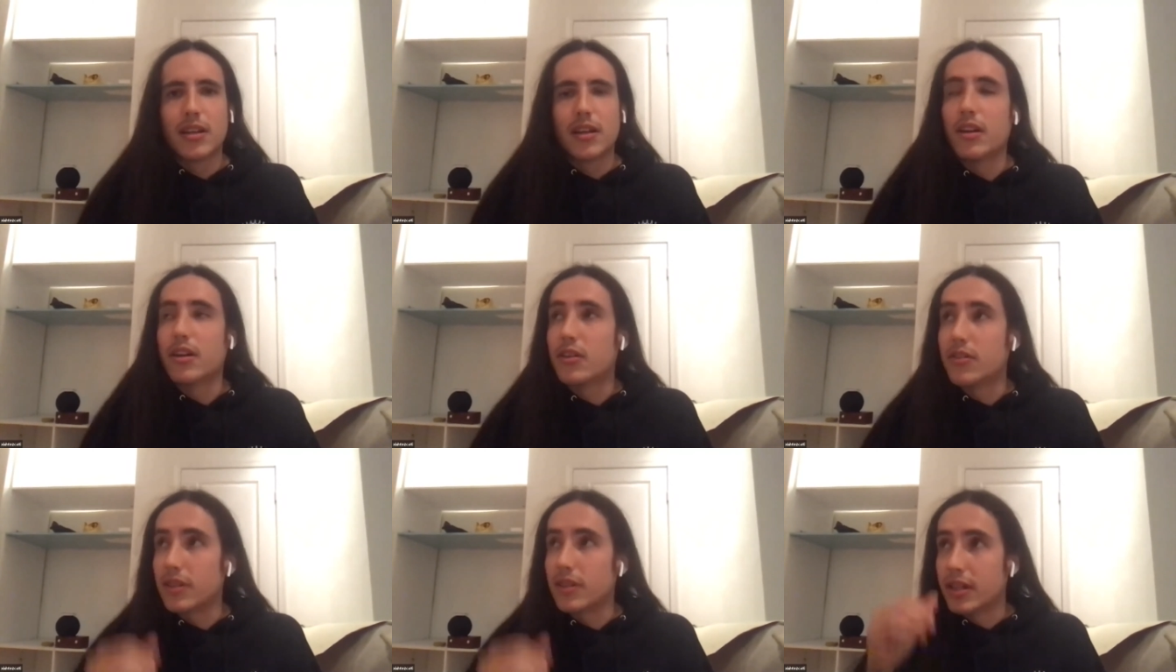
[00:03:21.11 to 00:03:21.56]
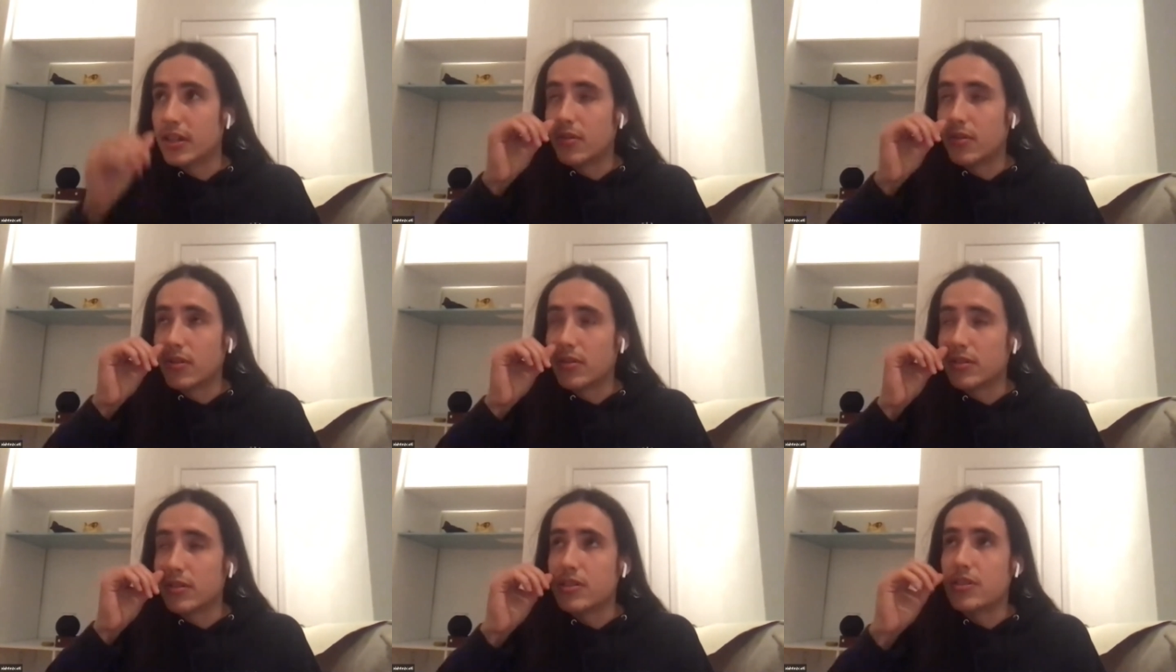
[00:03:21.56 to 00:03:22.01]
The creator
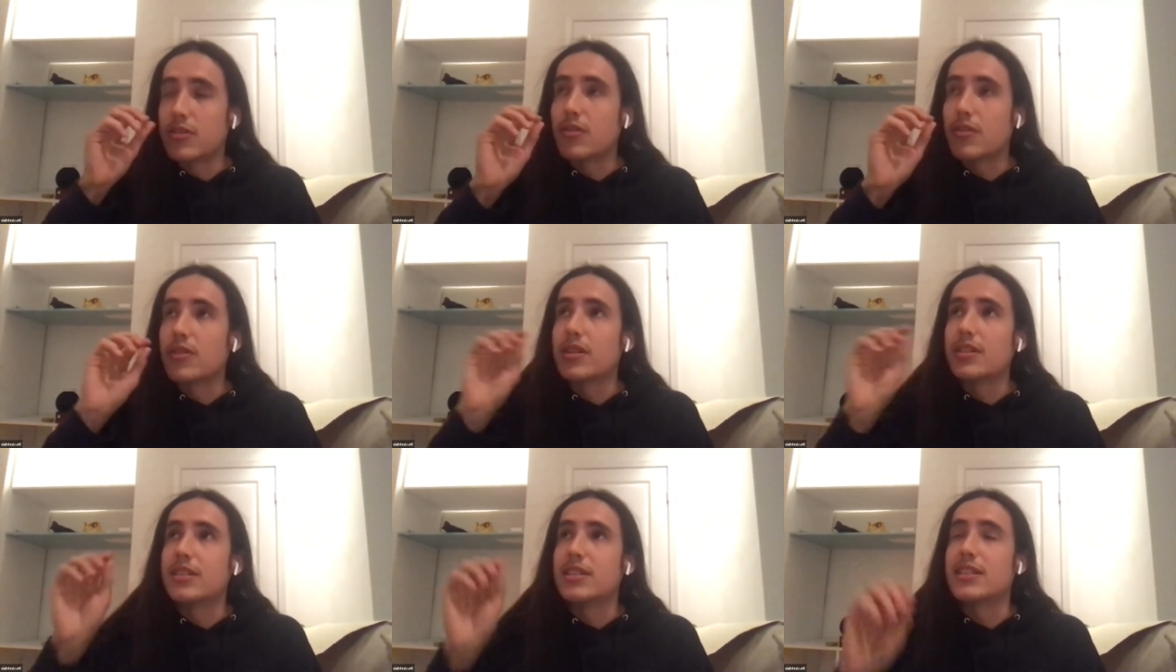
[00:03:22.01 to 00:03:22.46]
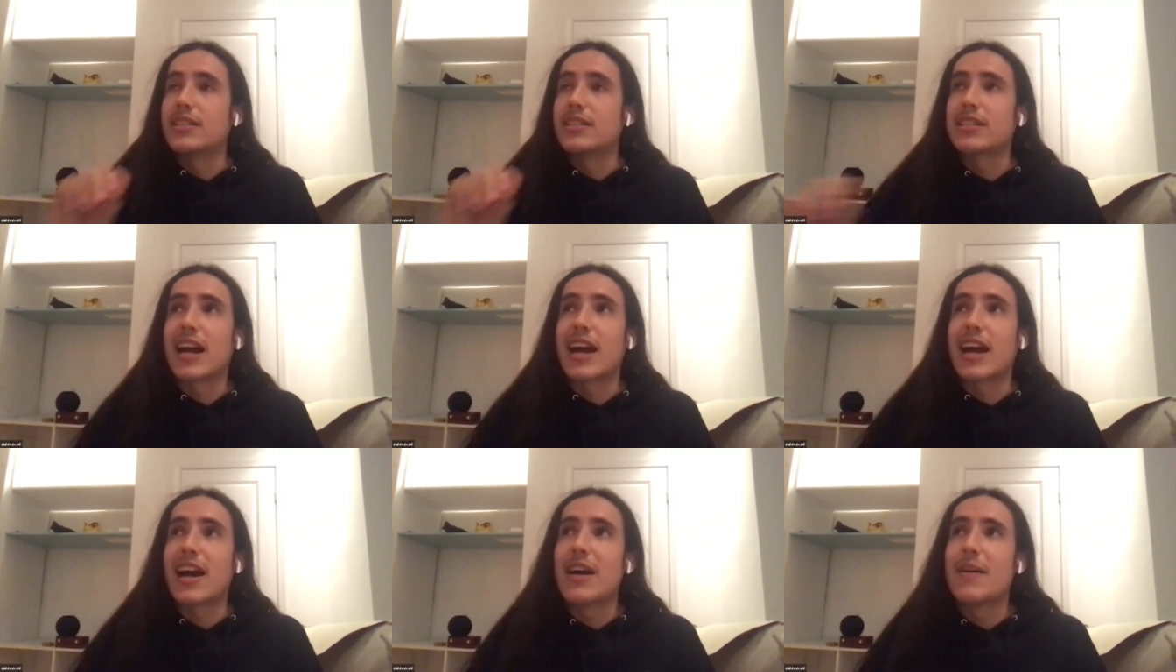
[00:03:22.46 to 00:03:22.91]
wrote these stories in the
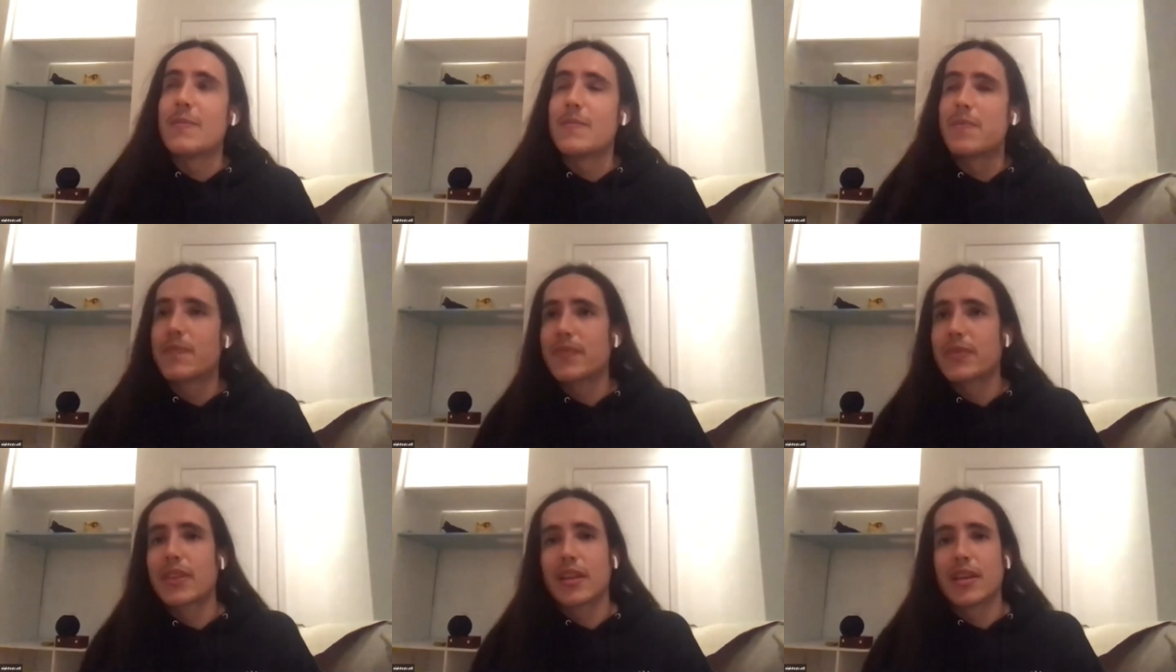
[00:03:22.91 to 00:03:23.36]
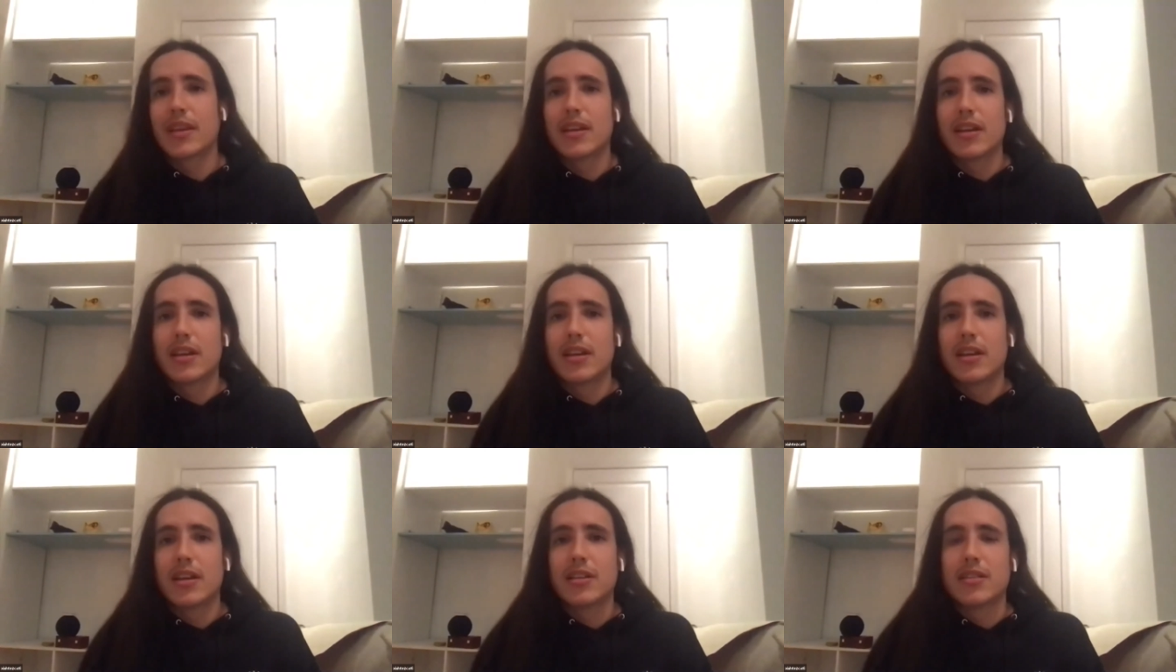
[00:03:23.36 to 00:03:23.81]
sky
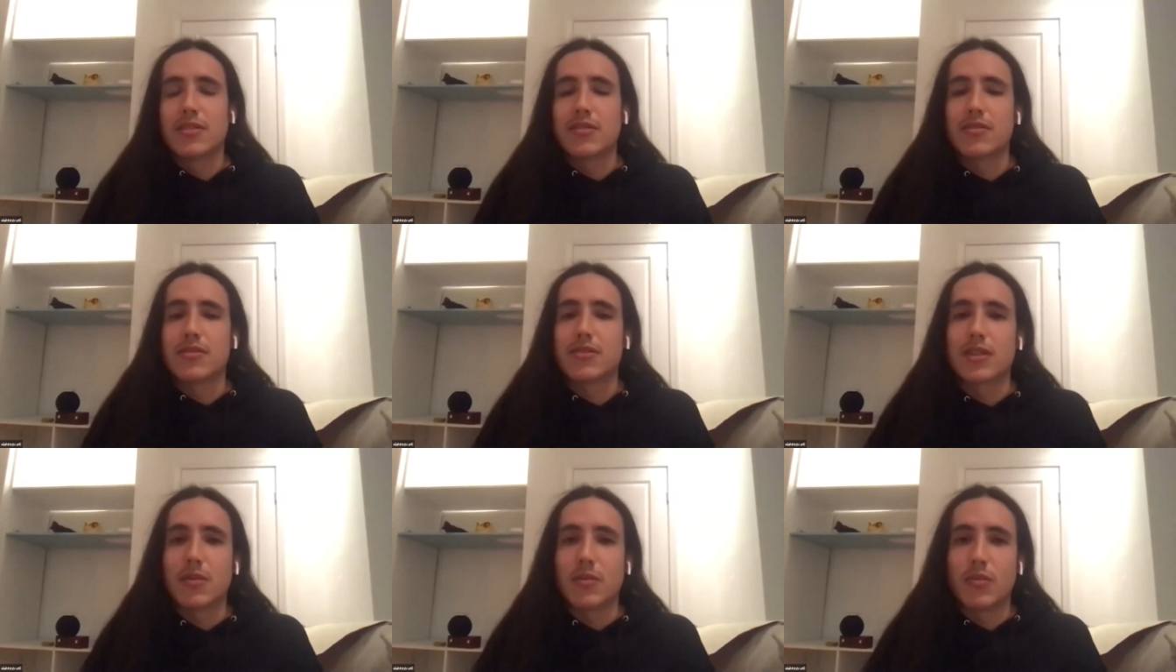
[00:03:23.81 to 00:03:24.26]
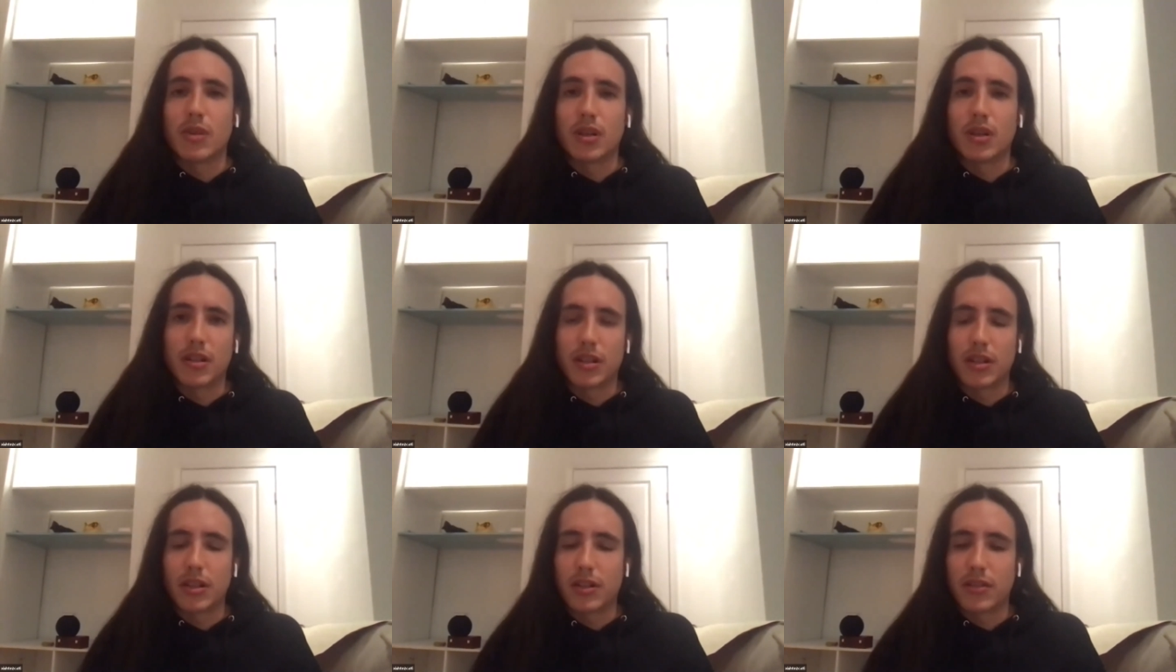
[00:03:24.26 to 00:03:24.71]
so
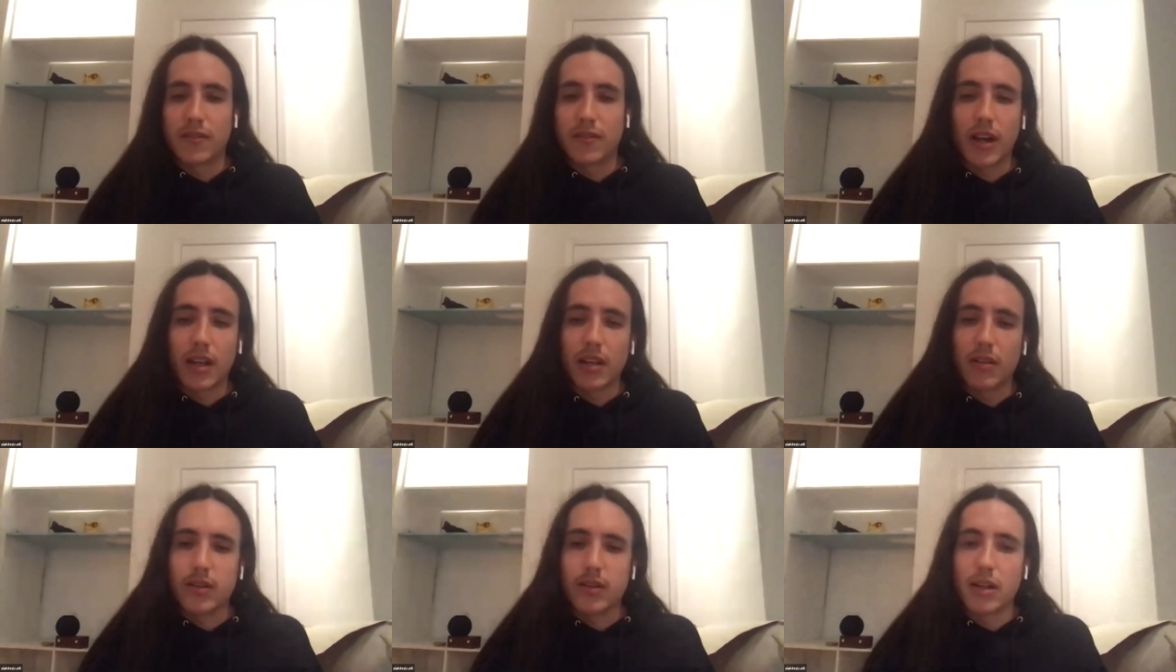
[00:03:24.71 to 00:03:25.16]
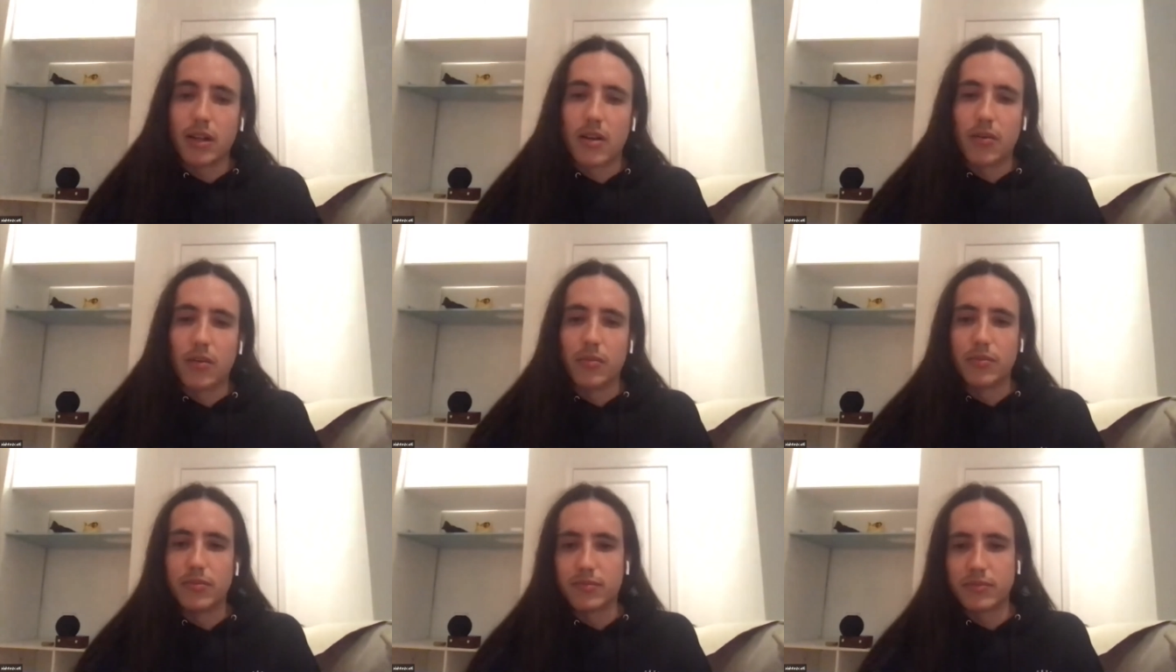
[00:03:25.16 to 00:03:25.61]
someone could follow it
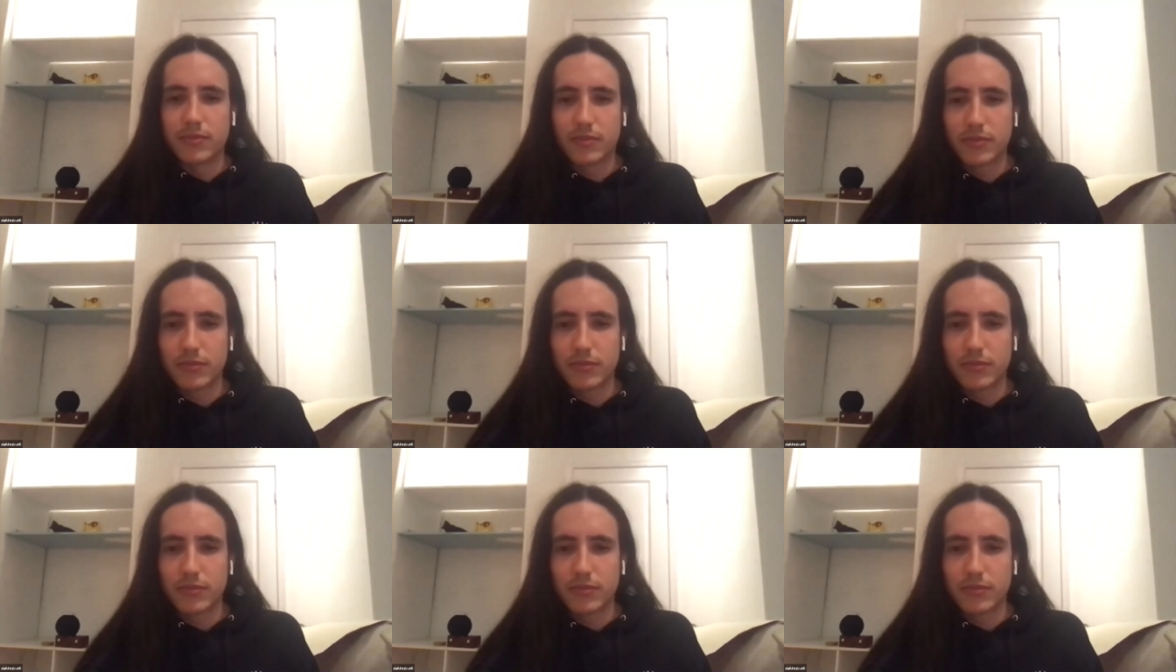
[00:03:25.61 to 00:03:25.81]
home.